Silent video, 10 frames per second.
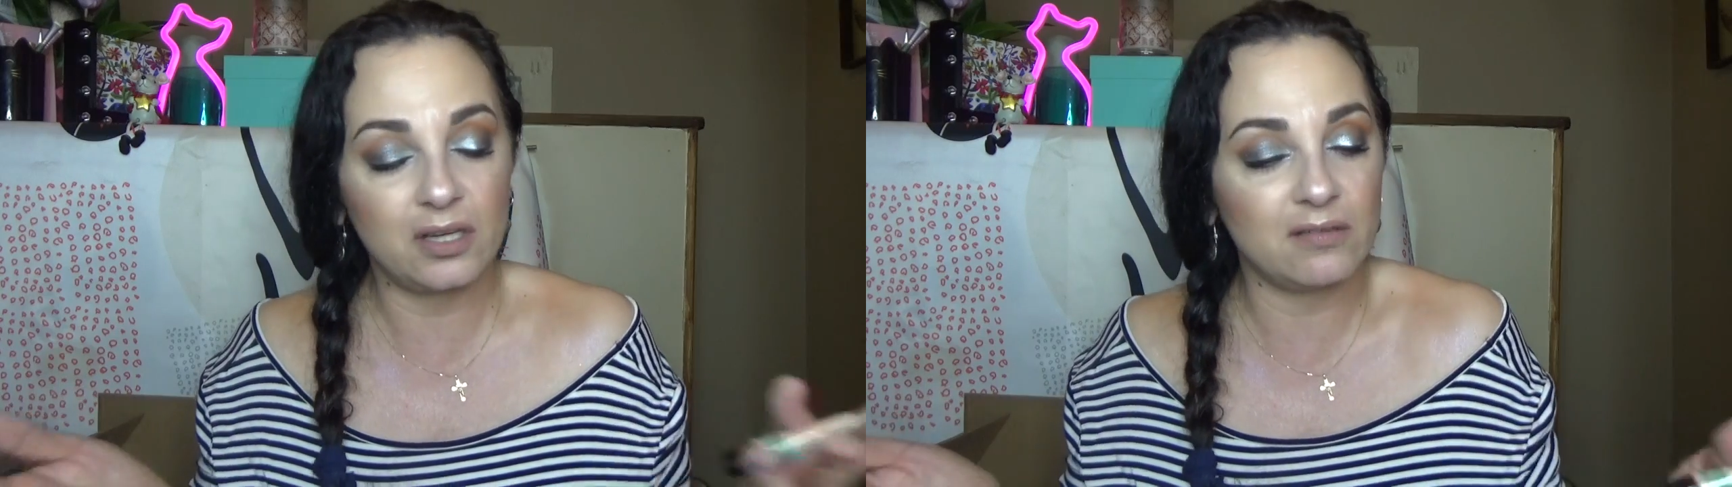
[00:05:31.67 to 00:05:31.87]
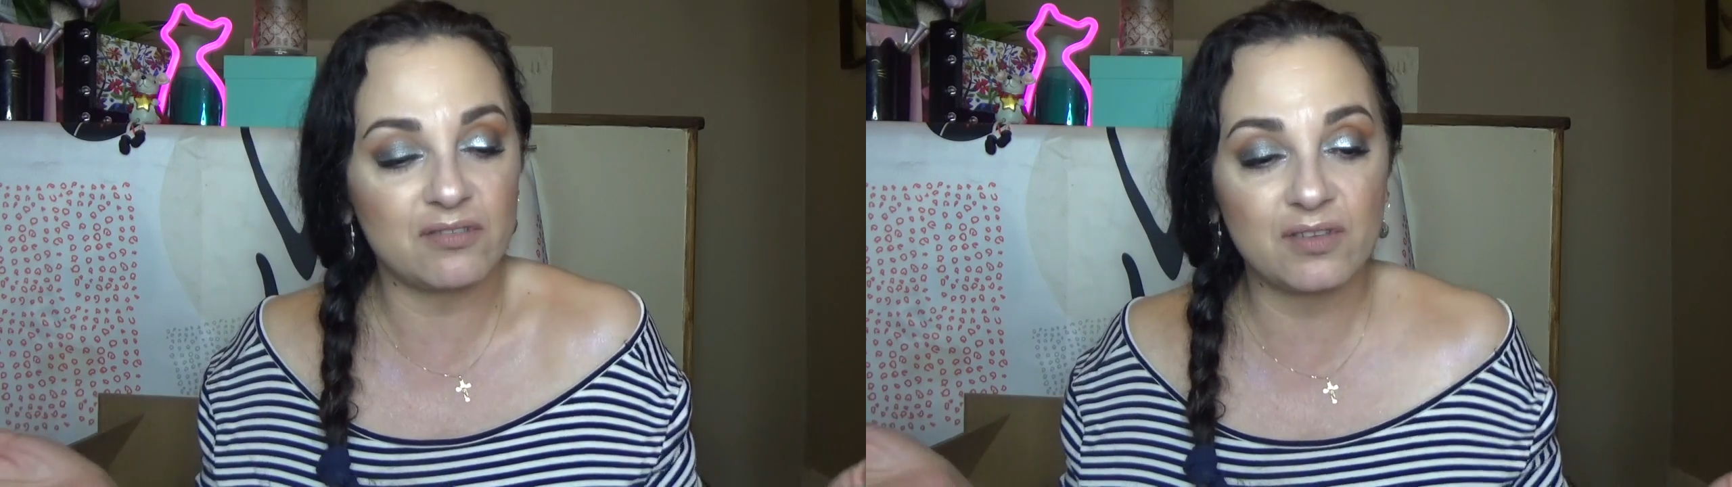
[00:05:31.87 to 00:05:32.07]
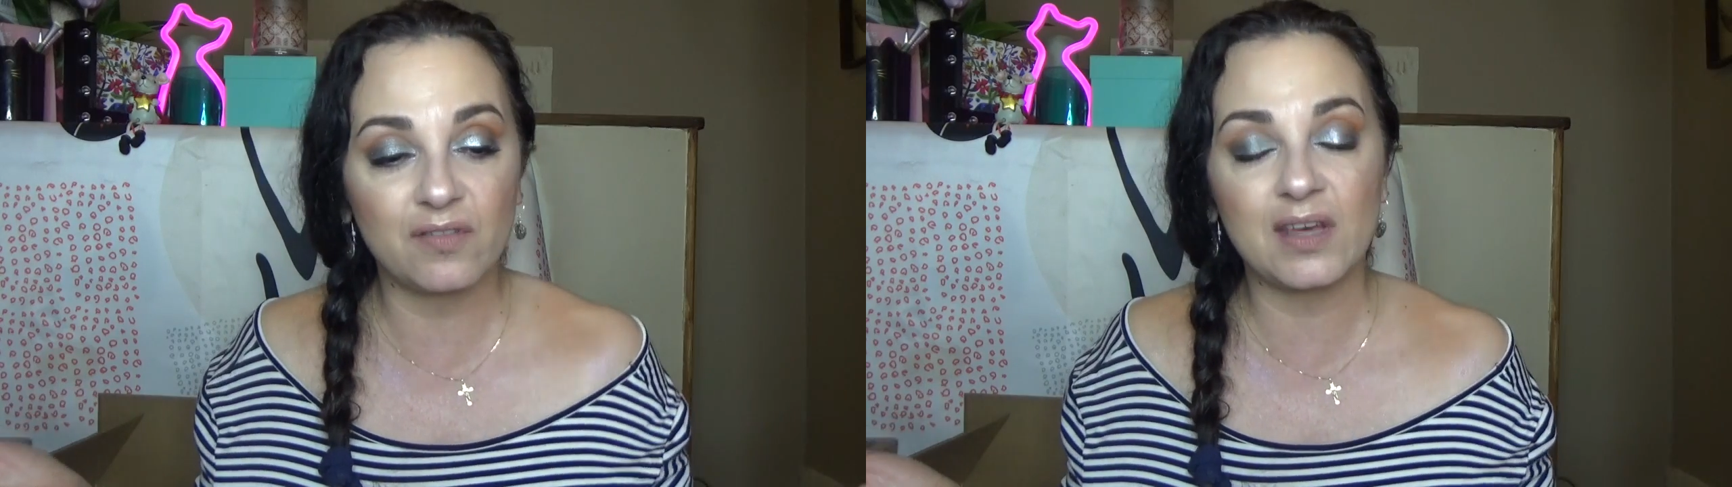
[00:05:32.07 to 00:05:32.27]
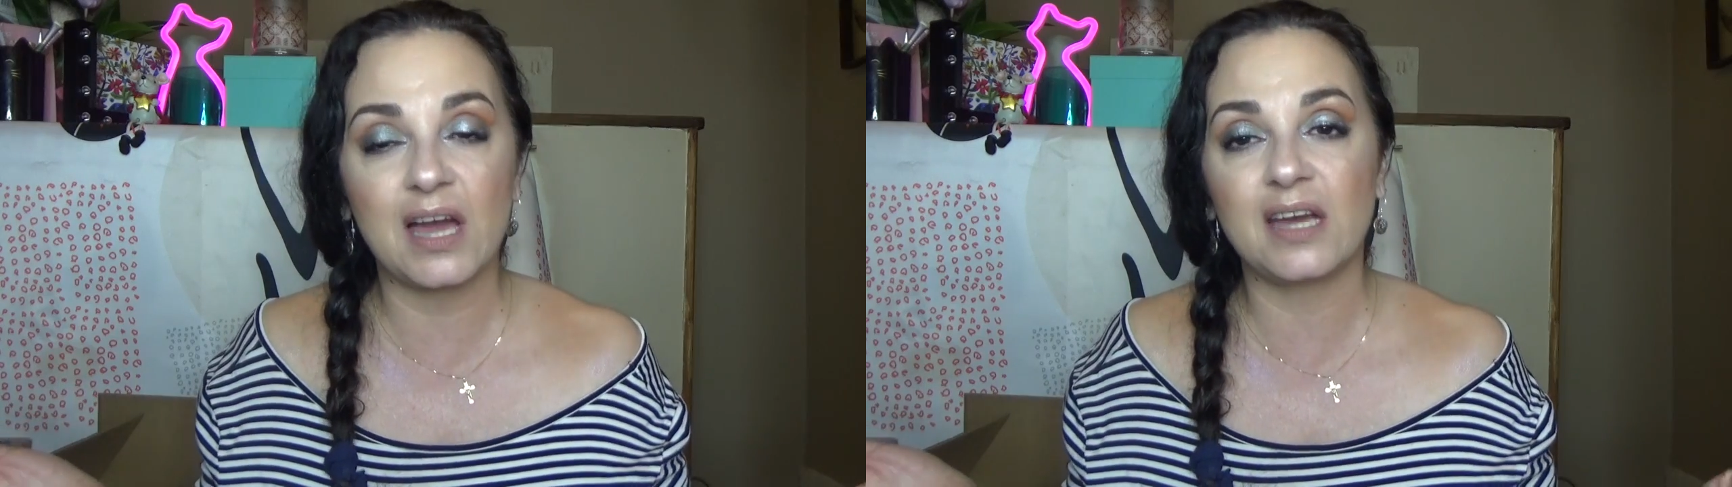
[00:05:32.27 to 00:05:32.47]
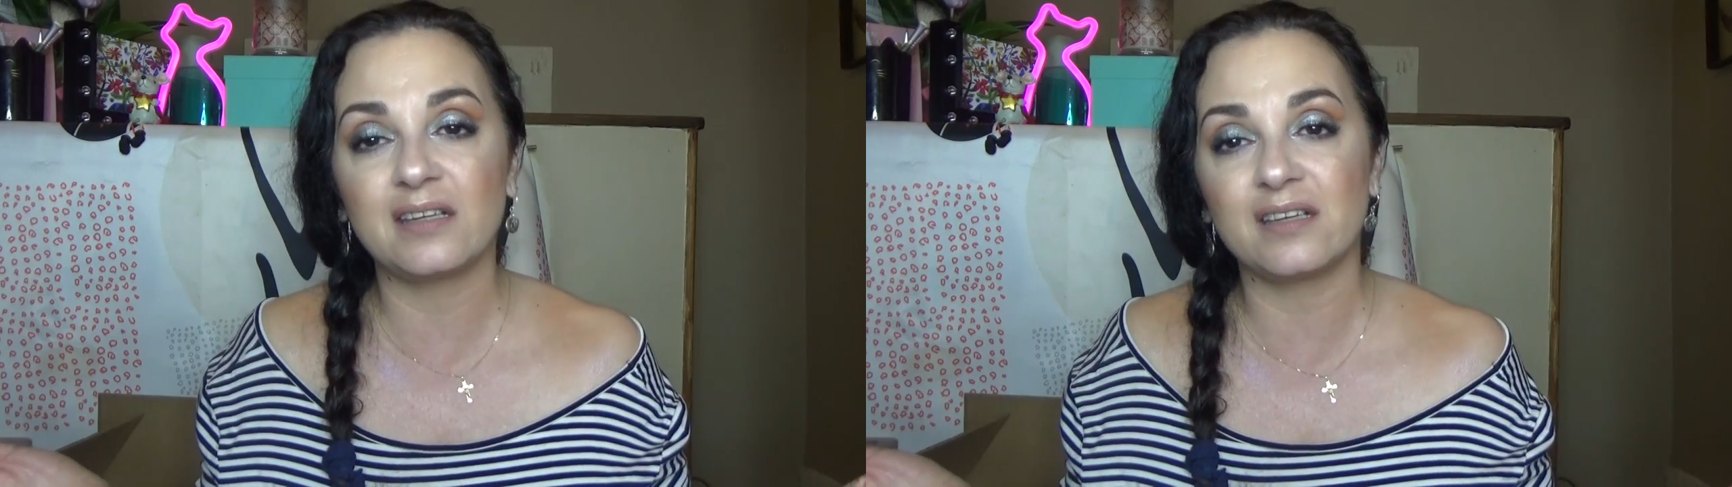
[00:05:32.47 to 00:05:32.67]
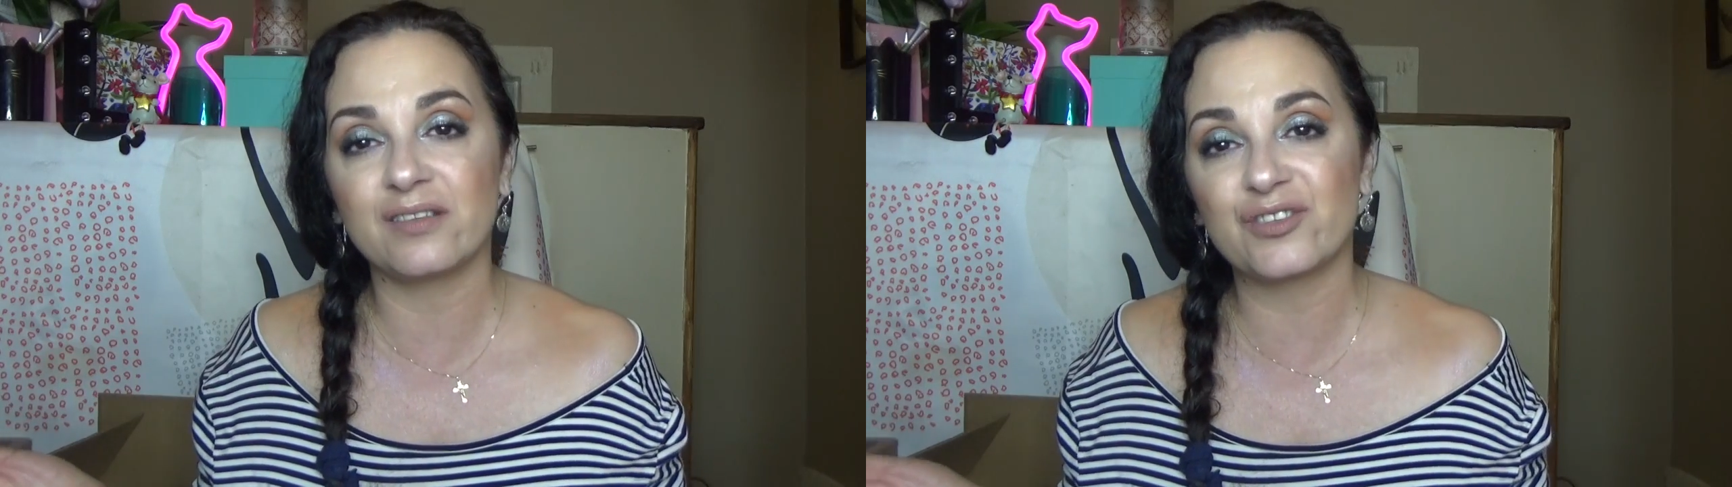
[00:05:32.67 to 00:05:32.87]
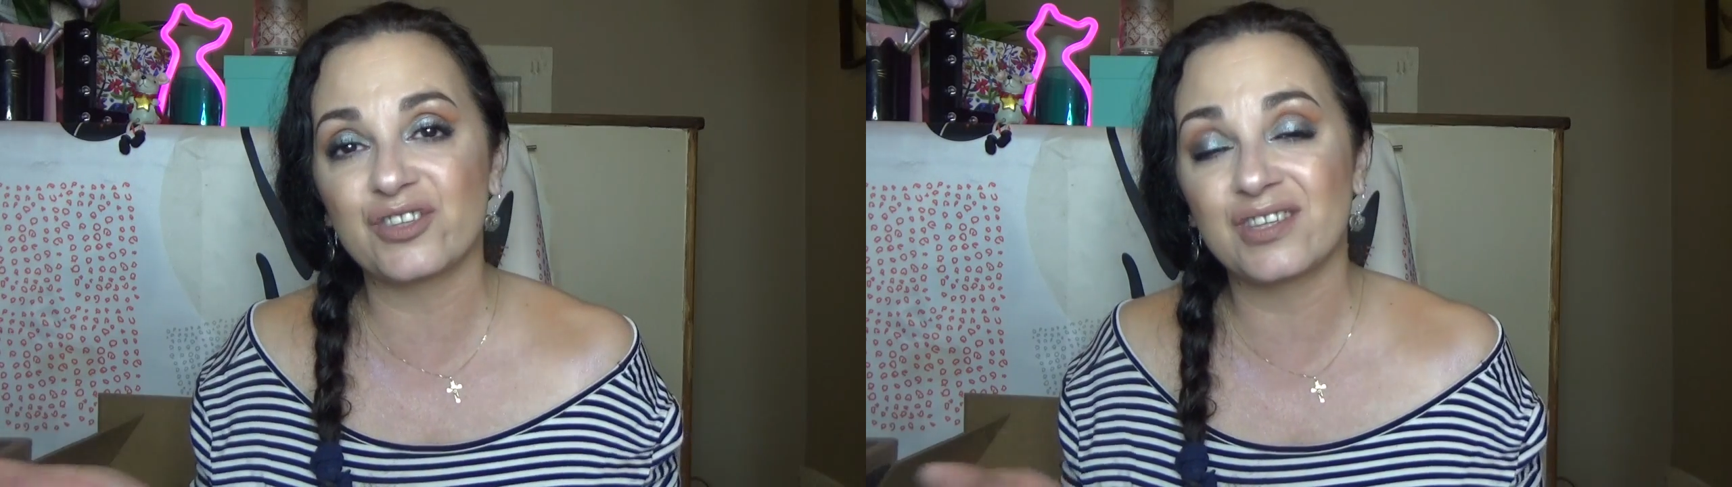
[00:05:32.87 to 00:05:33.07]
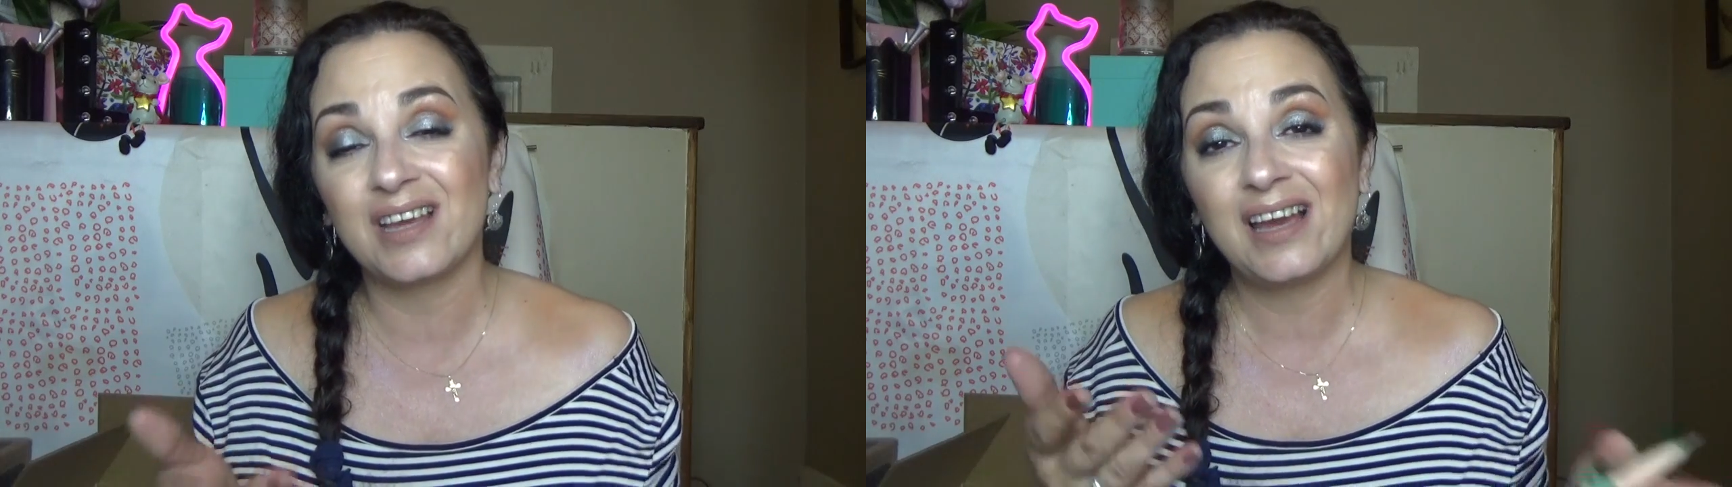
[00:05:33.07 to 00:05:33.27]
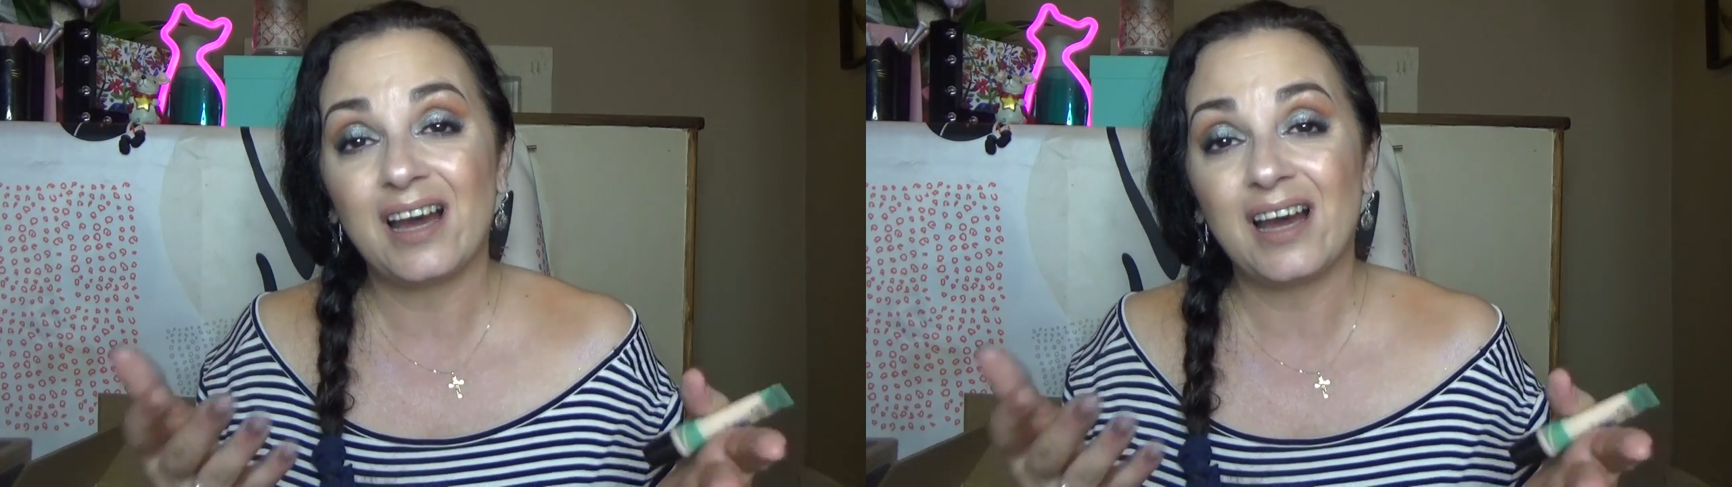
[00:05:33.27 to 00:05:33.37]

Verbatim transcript: And that is,